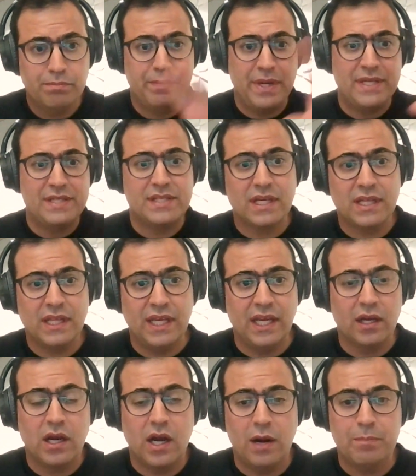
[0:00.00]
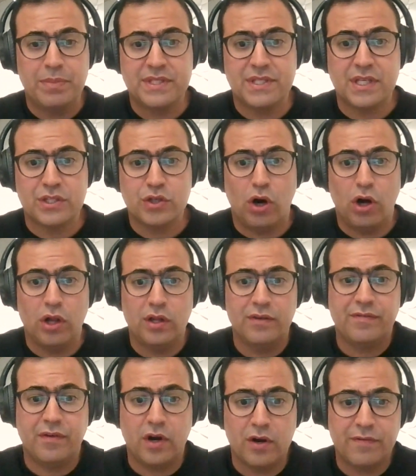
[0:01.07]
basically encompasses all
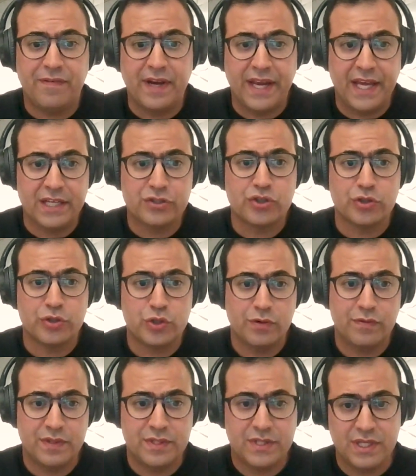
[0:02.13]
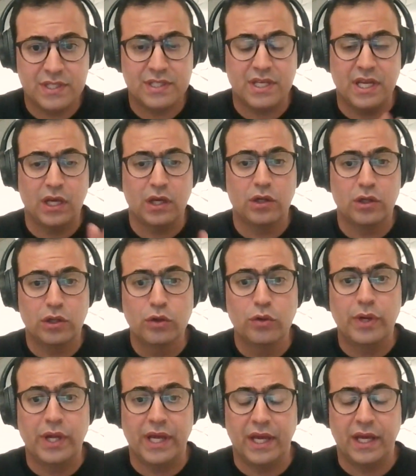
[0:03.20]
of our financial services,
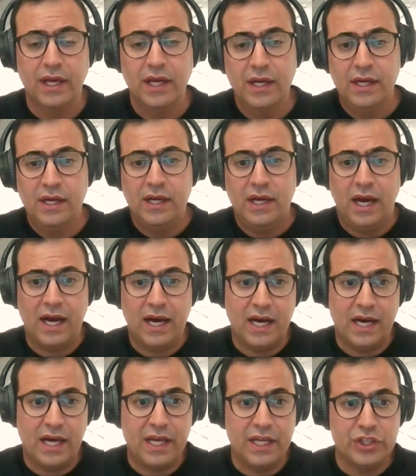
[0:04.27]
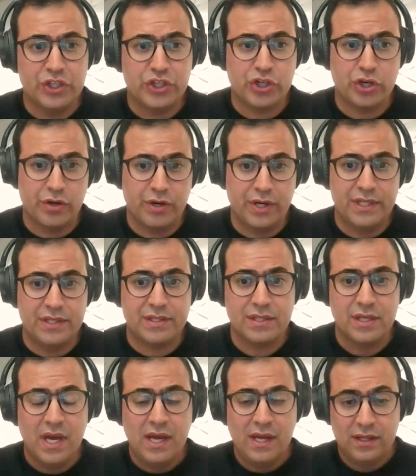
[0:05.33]
including insurance.
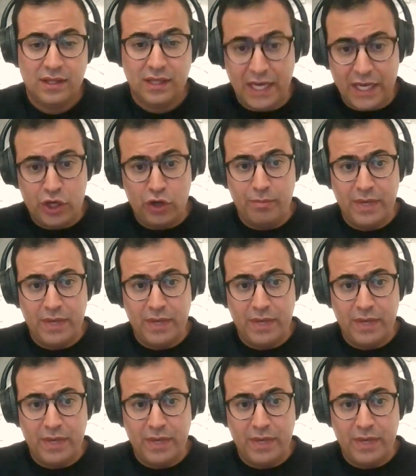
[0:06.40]
Like you